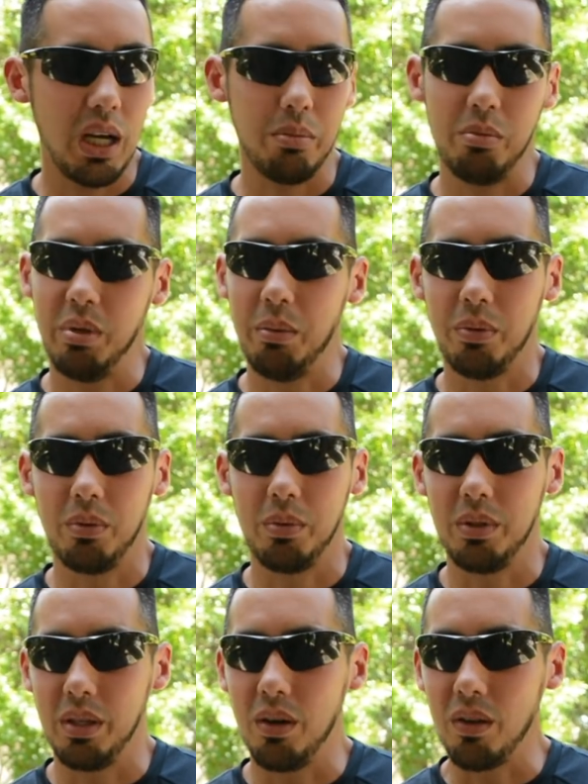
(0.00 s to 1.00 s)
job. And people
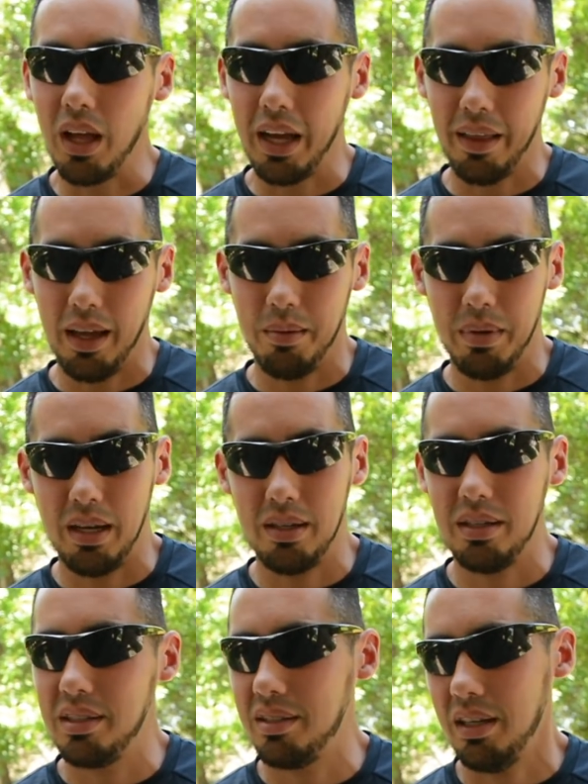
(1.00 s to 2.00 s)
really don't like that
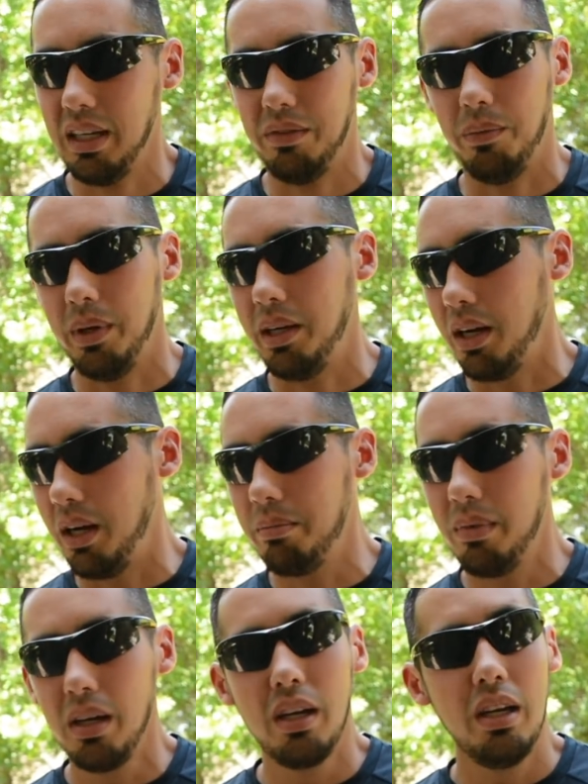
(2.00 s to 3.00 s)
about us. Like if we
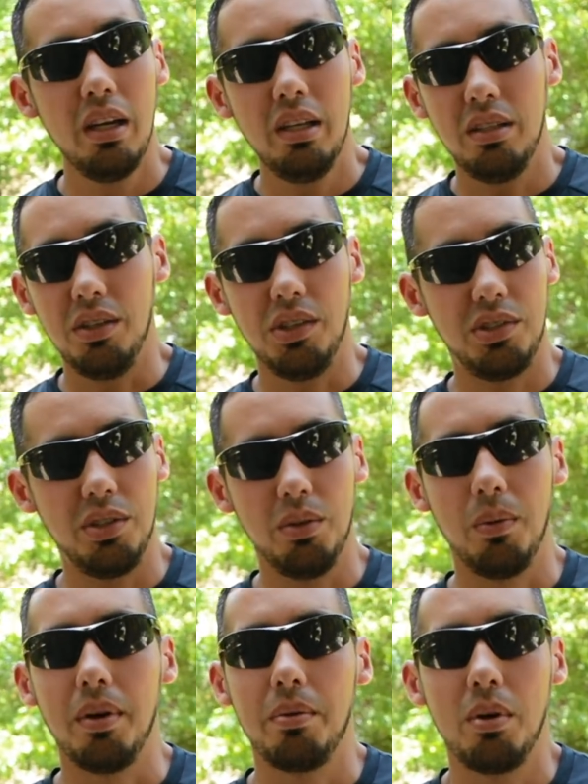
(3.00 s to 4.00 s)
come to just
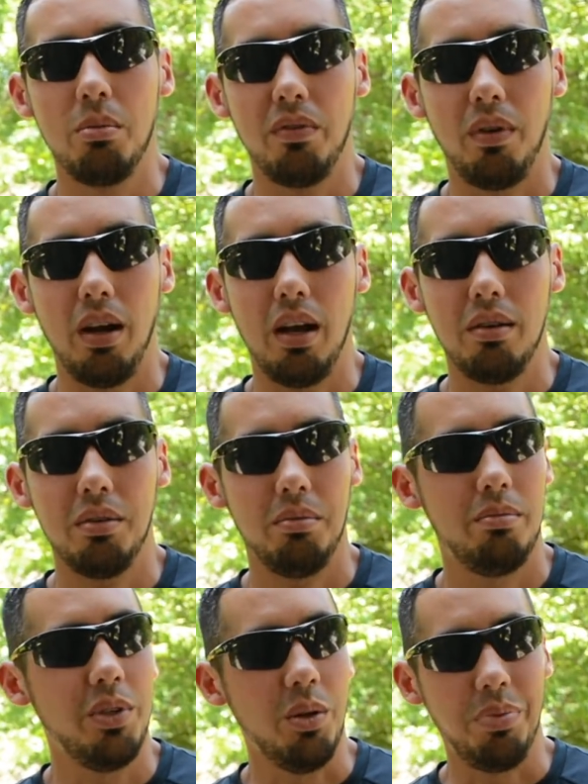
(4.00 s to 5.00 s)
do one room of
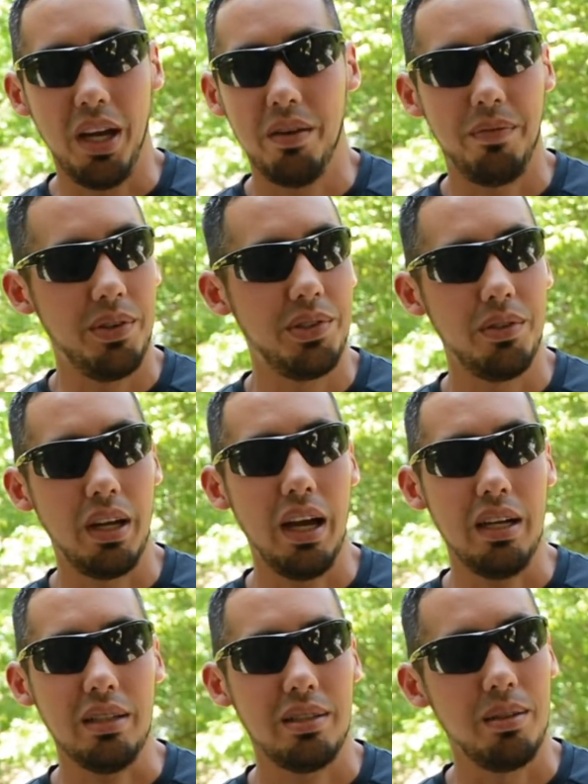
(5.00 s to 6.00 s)
crown, you're paying for two
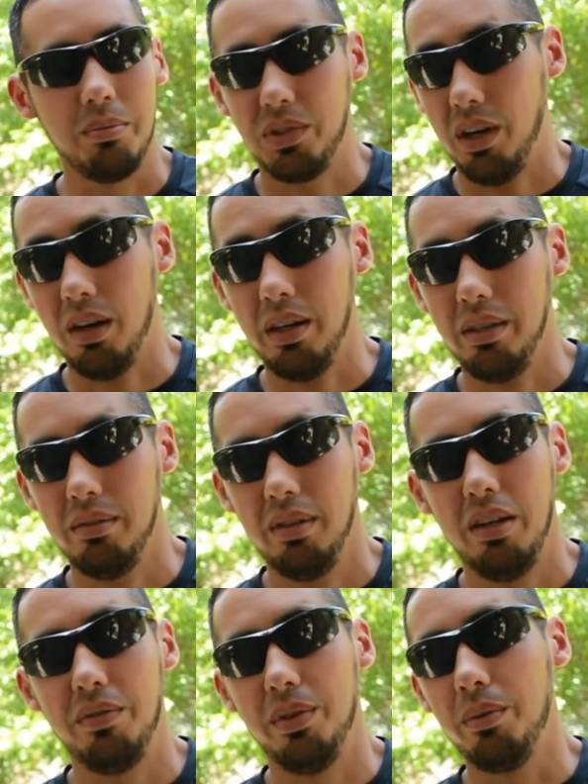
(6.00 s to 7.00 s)
guys. I'm sorry.
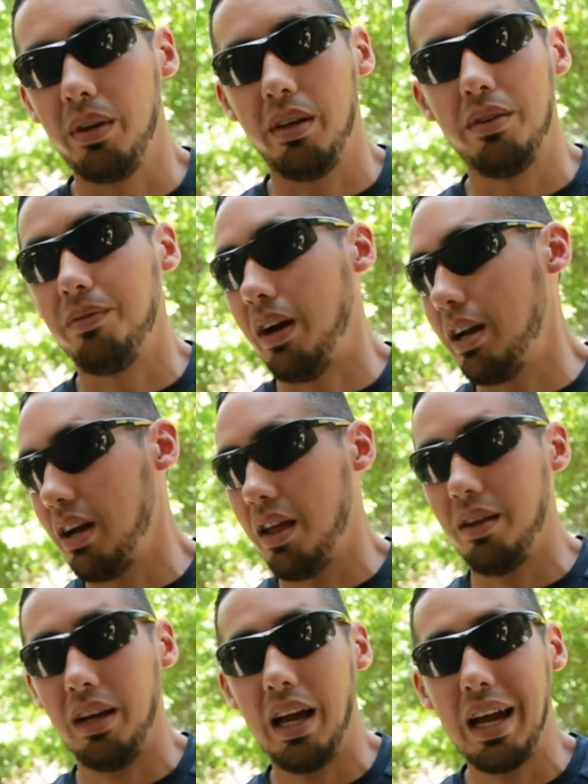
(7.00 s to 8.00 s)
If you can find
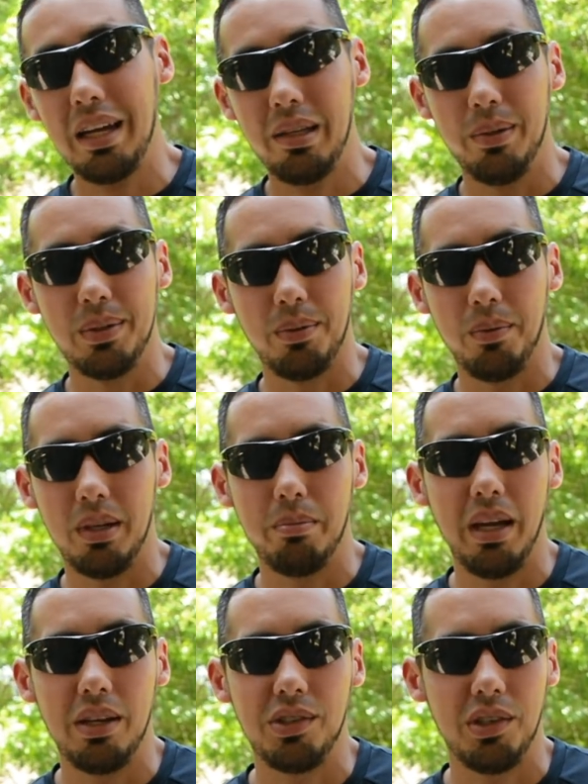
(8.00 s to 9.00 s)
another guy who's a
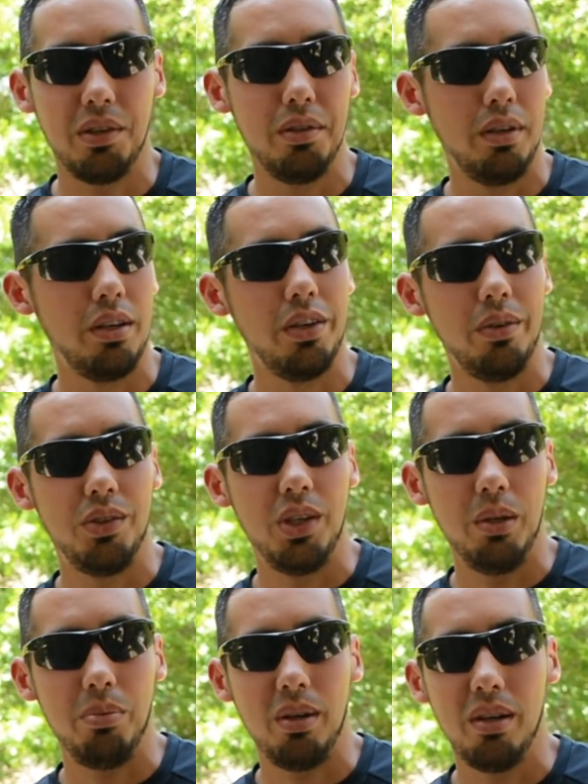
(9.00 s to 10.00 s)
one-man show who can do it
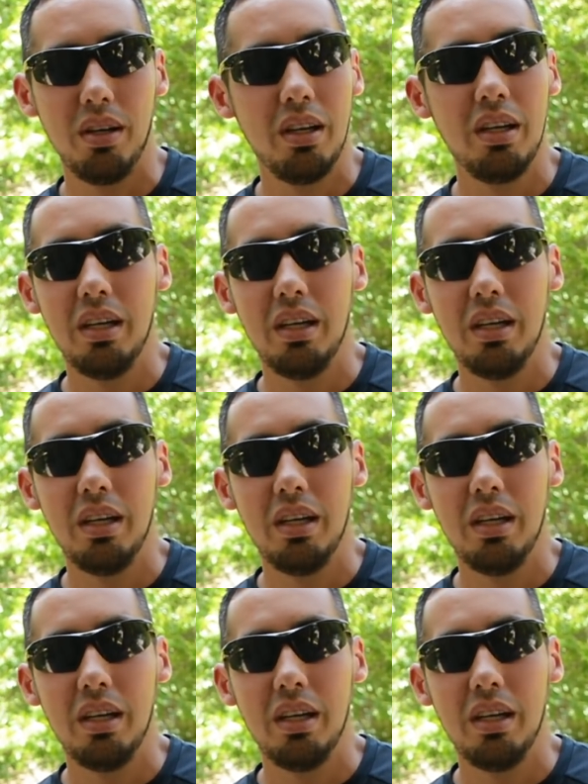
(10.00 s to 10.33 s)
cheaper,